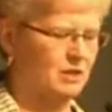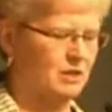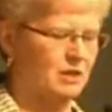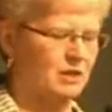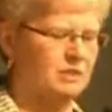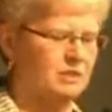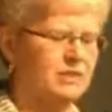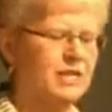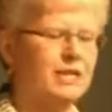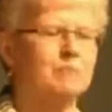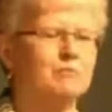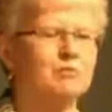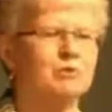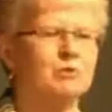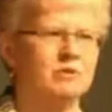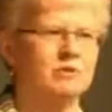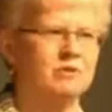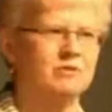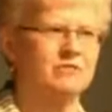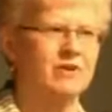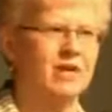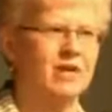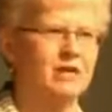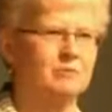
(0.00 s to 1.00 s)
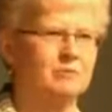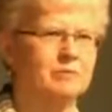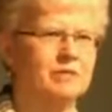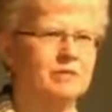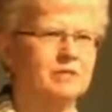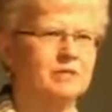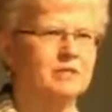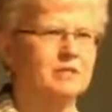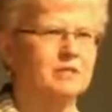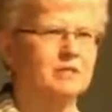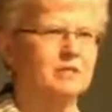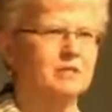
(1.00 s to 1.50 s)
neighborhood
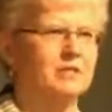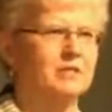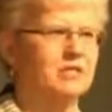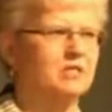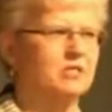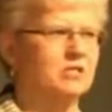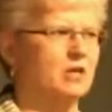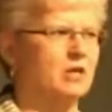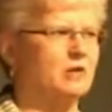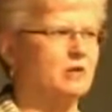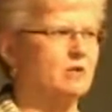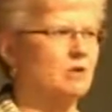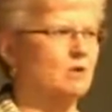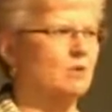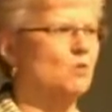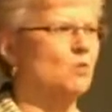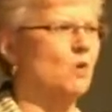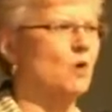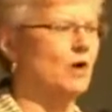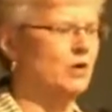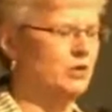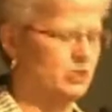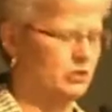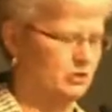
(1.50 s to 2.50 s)
development, et cetera? Where do you